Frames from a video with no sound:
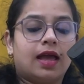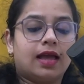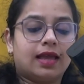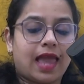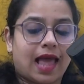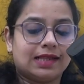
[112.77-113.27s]

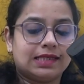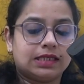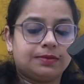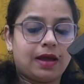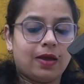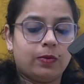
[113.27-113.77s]
Against
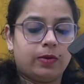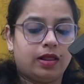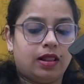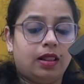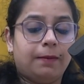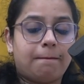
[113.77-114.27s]
my
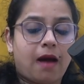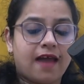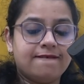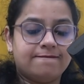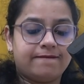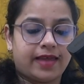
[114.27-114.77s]
will, my
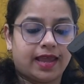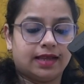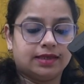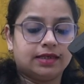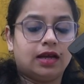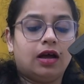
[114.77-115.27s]

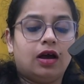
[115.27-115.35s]
fate,